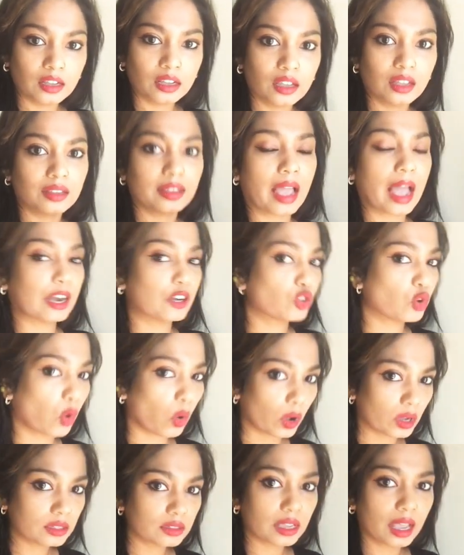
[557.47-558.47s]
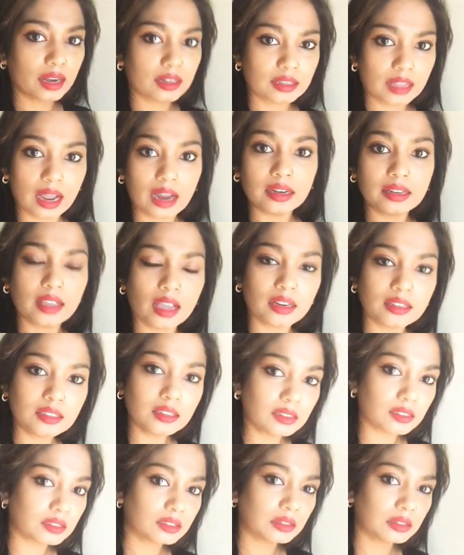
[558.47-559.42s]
cat toys, cat that, cat this.